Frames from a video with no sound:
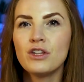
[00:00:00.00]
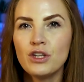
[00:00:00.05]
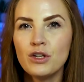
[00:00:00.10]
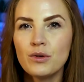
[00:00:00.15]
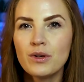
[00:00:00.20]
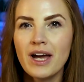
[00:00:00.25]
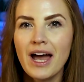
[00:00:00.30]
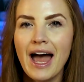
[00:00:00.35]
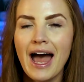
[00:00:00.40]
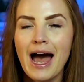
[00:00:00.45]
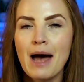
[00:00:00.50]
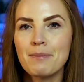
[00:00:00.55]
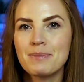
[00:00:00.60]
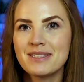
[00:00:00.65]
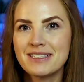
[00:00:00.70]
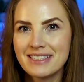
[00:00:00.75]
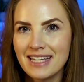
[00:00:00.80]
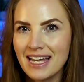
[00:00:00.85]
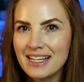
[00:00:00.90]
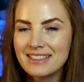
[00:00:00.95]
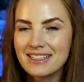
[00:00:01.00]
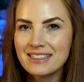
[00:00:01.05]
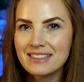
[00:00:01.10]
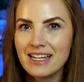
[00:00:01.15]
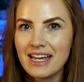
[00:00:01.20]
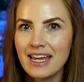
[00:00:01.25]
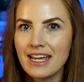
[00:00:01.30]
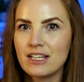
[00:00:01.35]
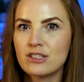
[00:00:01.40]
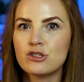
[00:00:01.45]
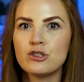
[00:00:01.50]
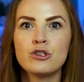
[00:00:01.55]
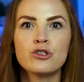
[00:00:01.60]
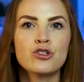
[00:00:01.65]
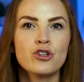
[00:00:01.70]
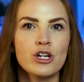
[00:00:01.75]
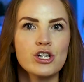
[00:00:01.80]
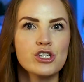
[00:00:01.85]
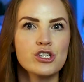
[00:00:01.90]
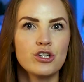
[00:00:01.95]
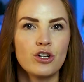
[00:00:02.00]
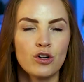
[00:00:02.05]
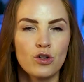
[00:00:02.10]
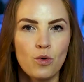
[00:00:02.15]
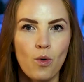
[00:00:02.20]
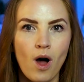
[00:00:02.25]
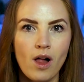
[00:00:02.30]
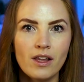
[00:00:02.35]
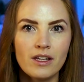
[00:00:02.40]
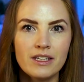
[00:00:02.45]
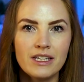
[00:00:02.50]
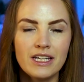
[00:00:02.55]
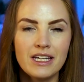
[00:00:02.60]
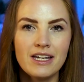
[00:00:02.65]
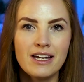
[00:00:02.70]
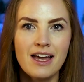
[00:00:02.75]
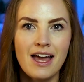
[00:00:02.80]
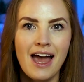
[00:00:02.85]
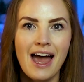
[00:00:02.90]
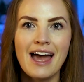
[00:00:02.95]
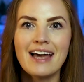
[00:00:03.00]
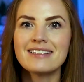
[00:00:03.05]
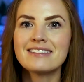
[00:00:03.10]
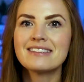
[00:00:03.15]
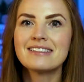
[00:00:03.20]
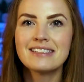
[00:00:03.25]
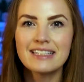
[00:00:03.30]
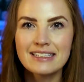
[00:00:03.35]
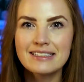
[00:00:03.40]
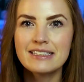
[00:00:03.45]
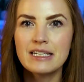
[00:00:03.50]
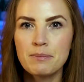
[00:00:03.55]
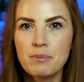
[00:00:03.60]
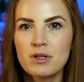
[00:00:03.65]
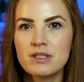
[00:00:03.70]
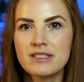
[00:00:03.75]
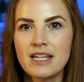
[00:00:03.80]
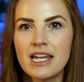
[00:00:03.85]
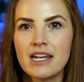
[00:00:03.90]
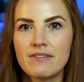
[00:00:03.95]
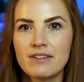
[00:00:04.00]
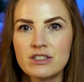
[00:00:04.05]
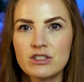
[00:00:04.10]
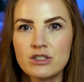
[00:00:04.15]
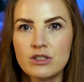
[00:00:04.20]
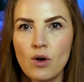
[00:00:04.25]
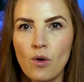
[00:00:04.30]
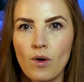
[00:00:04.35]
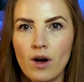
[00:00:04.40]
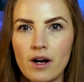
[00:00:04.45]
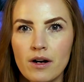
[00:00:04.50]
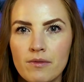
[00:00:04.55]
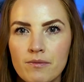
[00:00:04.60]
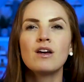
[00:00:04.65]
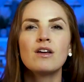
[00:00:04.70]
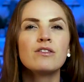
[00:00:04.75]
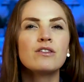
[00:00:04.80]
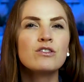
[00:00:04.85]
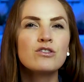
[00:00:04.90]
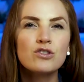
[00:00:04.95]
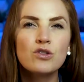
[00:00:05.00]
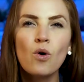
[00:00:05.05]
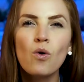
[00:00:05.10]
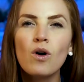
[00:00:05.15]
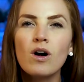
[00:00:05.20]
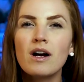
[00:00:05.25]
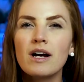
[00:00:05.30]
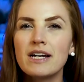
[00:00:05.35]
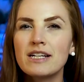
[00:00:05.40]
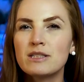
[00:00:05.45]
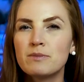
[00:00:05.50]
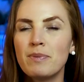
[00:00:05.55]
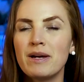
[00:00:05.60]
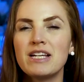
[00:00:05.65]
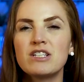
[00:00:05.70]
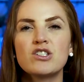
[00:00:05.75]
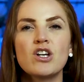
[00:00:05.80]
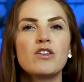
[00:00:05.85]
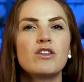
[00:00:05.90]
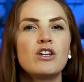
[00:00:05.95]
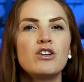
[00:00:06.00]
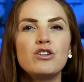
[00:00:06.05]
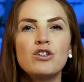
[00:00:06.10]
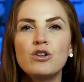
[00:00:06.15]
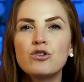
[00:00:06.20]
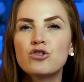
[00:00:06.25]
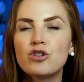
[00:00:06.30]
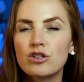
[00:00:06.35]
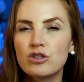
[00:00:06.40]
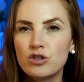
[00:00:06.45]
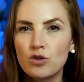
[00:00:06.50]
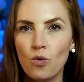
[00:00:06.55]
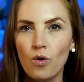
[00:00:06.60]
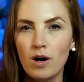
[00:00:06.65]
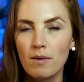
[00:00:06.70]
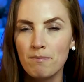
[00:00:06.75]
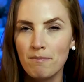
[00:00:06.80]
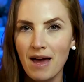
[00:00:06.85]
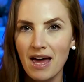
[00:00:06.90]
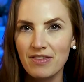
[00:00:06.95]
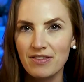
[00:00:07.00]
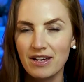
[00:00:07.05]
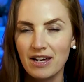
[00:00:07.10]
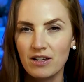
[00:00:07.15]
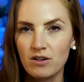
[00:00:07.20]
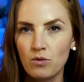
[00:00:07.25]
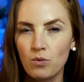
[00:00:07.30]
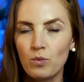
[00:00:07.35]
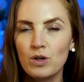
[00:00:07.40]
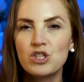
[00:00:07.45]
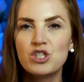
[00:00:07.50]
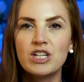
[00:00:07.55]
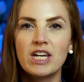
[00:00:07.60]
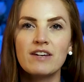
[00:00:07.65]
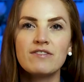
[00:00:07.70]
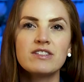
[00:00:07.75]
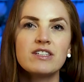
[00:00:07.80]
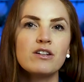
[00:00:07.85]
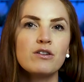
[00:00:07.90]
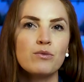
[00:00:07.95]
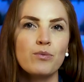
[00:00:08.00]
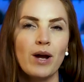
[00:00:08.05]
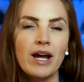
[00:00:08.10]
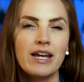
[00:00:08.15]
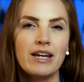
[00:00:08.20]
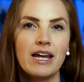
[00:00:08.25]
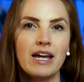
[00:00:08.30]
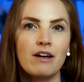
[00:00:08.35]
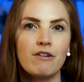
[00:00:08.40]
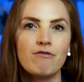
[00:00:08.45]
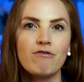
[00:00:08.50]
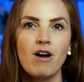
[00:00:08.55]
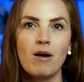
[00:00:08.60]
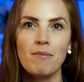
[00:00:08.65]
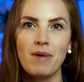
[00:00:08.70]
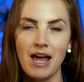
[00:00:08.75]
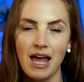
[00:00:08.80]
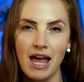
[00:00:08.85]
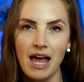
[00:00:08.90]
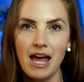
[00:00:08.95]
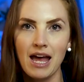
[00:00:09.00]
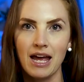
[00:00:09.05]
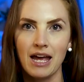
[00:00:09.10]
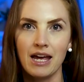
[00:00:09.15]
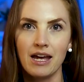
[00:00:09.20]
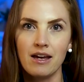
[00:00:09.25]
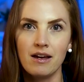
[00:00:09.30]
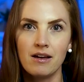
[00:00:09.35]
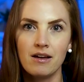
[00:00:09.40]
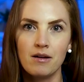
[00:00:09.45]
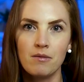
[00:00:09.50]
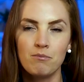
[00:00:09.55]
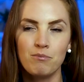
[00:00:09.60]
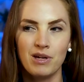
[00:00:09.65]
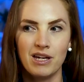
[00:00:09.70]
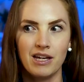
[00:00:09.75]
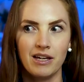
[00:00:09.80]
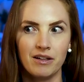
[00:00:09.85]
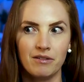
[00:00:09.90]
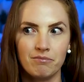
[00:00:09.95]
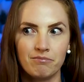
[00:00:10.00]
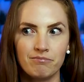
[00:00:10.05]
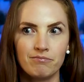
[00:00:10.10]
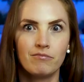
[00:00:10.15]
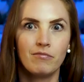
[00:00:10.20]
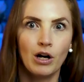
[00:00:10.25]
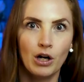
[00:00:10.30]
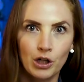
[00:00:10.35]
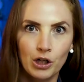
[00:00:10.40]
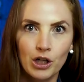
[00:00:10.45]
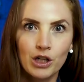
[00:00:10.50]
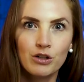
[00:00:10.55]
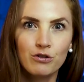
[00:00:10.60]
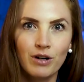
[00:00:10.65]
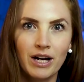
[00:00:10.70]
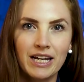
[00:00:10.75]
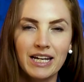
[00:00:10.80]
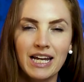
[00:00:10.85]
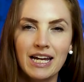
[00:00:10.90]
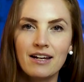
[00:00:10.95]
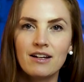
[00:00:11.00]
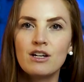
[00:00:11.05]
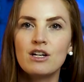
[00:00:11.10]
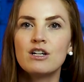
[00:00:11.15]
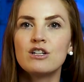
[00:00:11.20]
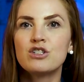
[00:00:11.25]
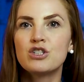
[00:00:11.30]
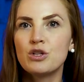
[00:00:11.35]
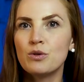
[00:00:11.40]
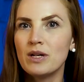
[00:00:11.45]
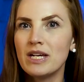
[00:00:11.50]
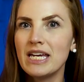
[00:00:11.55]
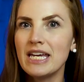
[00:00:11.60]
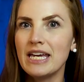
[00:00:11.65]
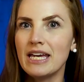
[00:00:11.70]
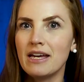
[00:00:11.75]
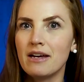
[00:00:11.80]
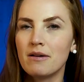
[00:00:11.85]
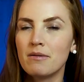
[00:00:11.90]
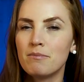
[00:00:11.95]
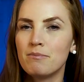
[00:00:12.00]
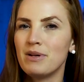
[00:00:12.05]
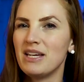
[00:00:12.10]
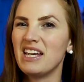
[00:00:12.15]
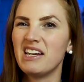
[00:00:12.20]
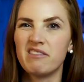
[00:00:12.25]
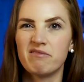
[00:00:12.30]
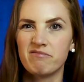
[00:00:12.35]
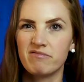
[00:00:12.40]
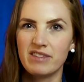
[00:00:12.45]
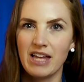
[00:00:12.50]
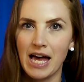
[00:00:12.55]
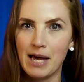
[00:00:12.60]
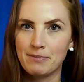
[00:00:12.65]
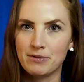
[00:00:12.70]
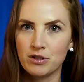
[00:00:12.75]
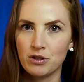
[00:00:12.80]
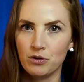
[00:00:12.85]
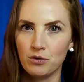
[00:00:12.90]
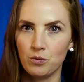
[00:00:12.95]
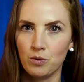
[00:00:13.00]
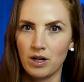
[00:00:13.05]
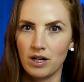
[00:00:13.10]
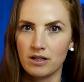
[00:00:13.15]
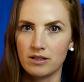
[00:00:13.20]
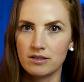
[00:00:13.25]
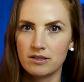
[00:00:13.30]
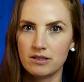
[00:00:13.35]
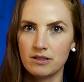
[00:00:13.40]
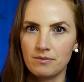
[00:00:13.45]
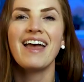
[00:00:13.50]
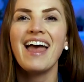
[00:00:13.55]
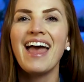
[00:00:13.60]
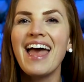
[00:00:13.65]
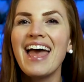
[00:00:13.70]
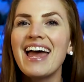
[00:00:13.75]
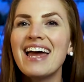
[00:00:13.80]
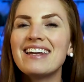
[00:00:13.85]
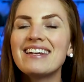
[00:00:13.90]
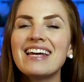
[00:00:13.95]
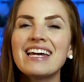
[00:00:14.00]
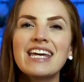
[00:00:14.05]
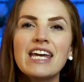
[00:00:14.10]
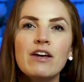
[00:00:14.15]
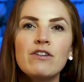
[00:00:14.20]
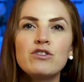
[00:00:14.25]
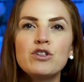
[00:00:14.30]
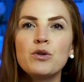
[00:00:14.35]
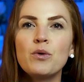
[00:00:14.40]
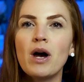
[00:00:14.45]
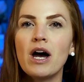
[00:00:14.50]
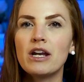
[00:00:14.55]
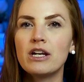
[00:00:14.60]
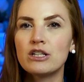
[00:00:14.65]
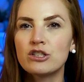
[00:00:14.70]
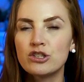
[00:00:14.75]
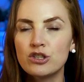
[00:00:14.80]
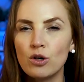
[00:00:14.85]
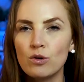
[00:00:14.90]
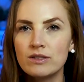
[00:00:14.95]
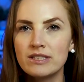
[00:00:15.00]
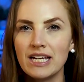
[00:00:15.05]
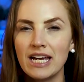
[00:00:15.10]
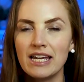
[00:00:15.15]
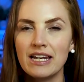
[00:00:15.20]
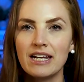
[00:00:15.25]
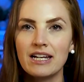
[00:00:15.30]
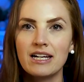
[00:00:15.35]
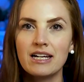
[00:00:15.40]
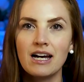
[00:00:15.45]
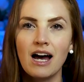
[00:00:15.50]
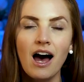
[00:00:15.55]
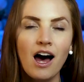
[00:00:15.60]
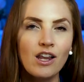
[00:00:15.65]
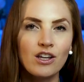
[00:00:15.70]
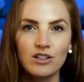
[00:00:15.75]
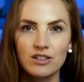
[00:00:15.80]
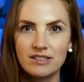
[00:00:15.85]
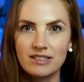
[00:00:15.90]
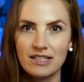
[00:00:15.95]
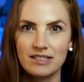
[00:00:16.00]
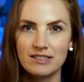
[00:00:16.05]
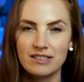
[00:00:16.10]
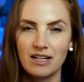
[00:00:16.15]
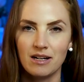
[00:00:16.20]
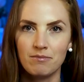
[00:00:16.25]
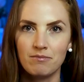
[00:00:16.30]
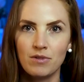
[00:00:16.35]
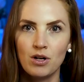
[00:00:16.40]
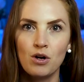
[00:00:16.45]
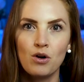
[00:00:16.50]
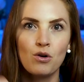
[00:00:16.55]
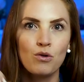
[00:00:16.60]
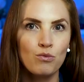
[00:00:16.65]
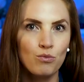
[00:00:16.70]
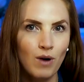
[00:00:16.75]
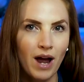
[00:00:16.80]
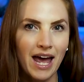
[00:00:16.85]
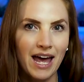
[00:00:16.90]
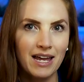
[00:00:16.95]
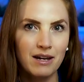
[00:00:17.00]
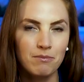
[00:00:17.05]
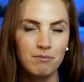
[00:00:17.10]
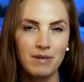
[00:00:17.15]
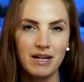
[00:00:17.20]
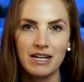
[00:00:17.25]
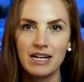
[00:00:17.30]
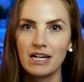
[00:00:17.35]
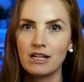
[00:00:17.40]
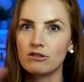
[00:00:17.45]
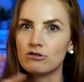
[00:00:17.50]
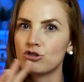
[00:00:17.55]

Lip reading: YUKA app says it takes nutritional quality as 60% of its score. The score is based on the Nutri-Score method, which gives it a rating from A, being a good rating, to E, being the absolute worst. And it gives you an associated color system. Red meaning